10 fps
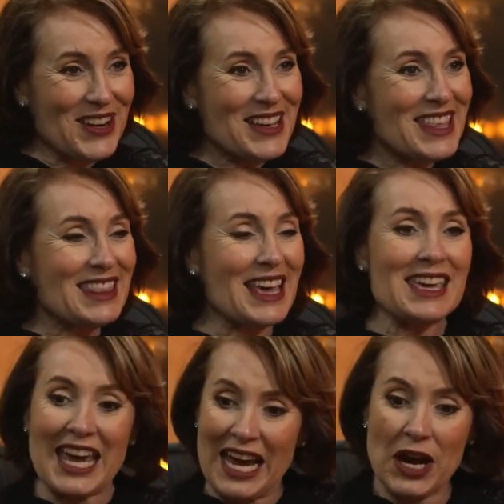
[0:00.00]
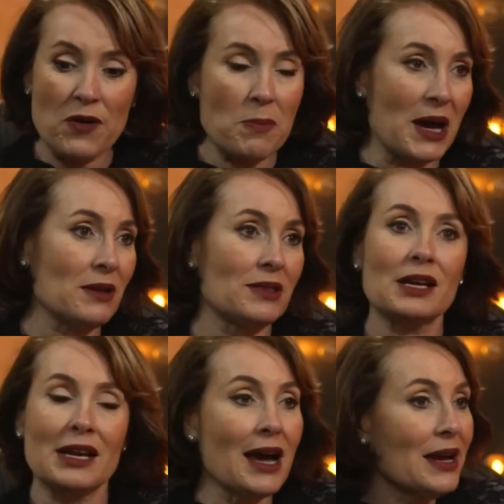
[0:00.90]
You know, yeah, that yeah. they care about
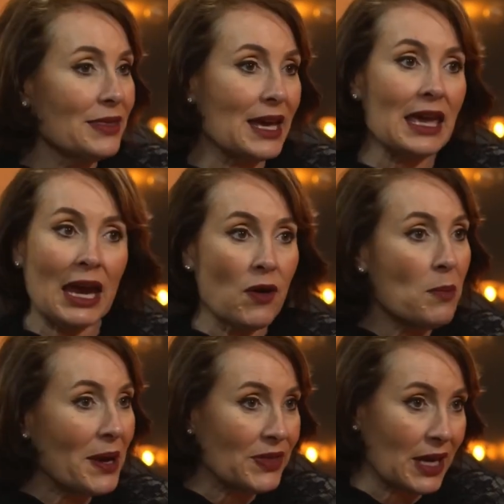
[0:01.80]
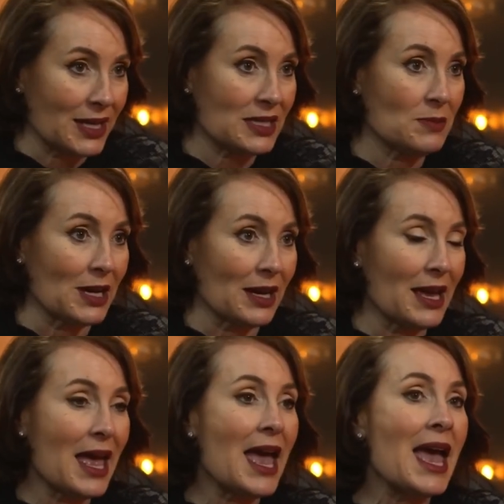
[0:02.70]
the client, they care about the
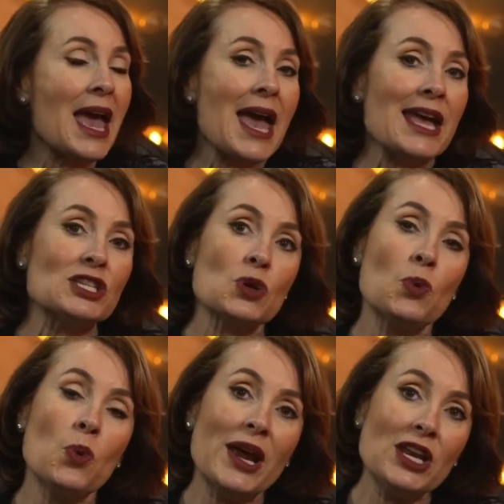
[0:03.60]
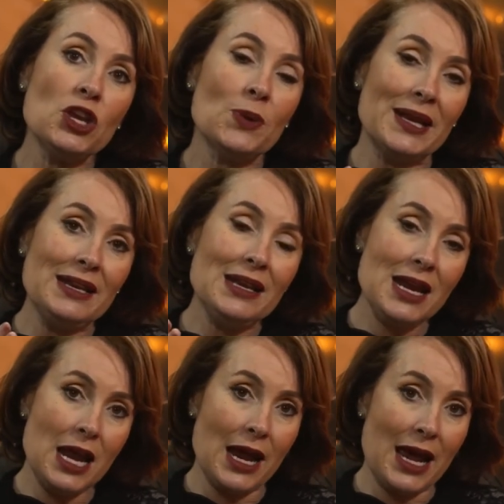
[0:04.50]
customer. And so when you're a
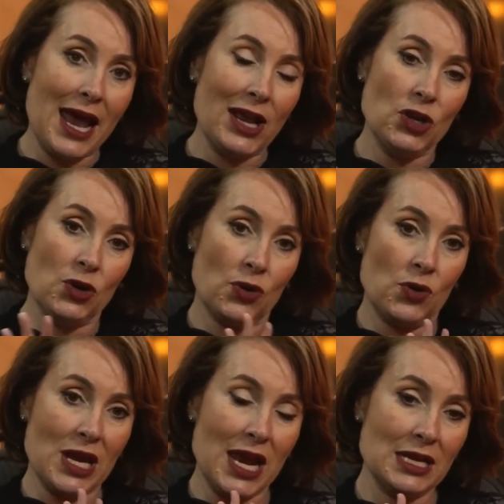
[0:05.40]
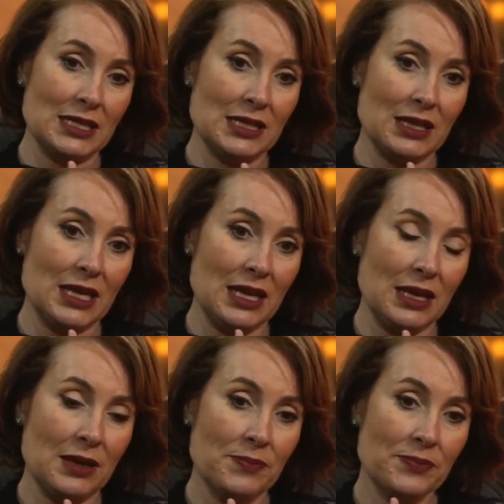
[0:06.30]
leader and you create
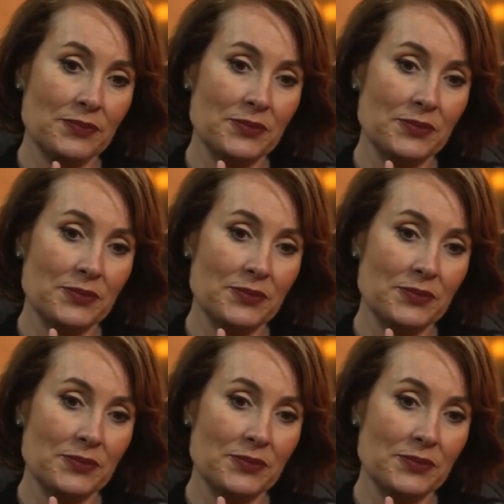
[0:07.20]
the